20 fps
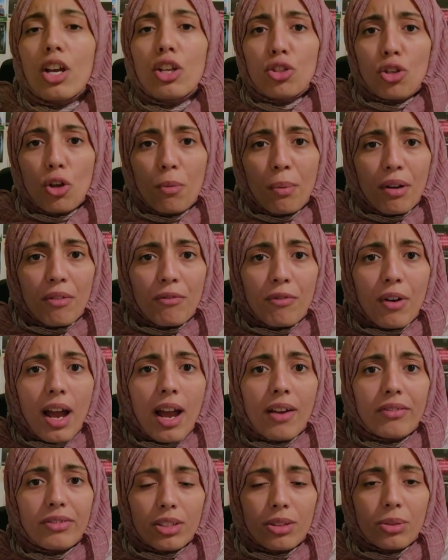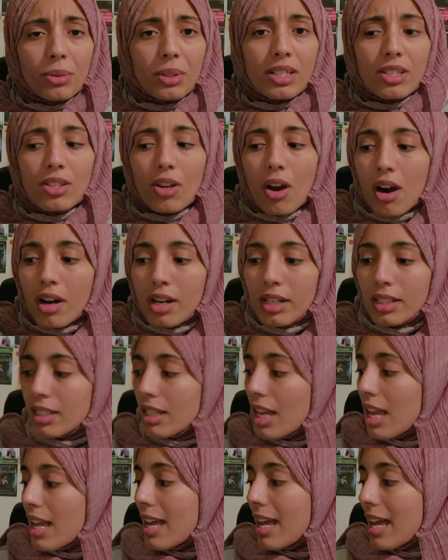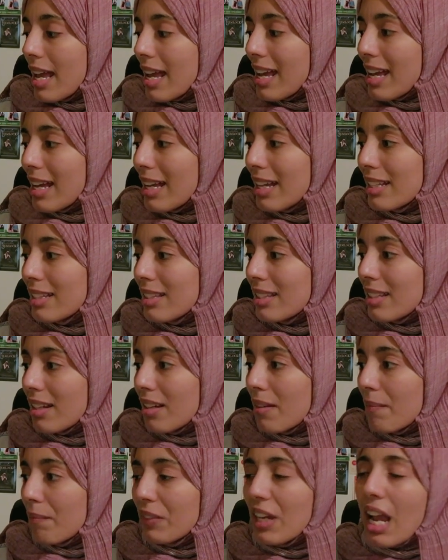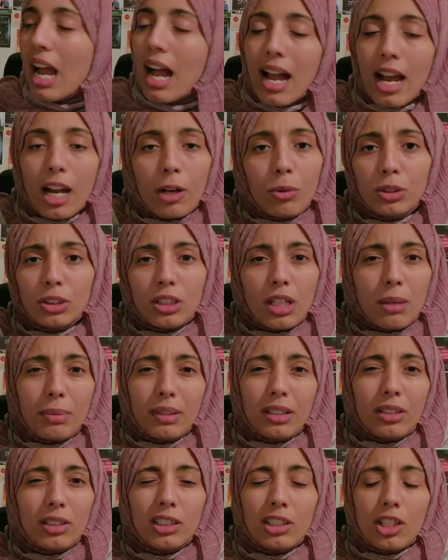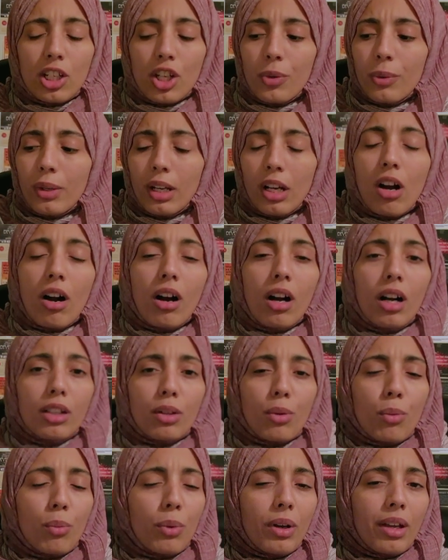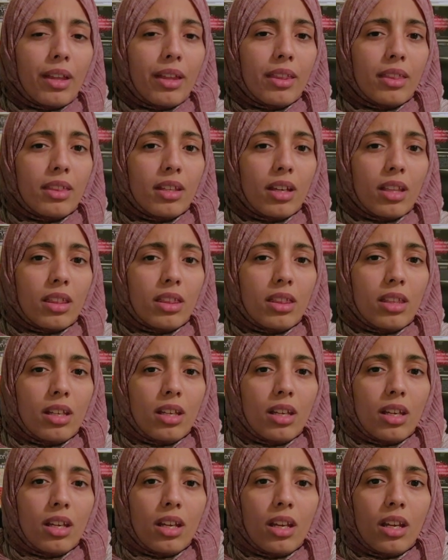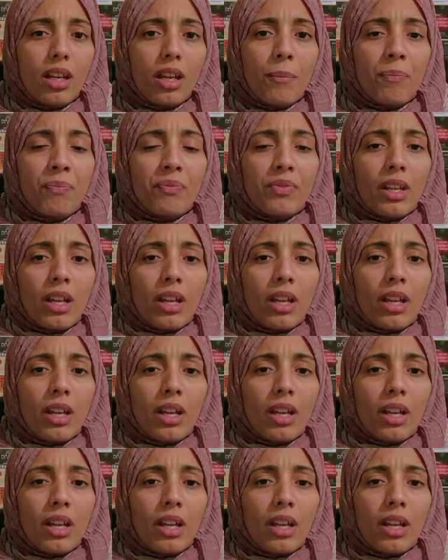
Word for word: 2.5 to 3 stars and um, yeah, I will not be continuing on with the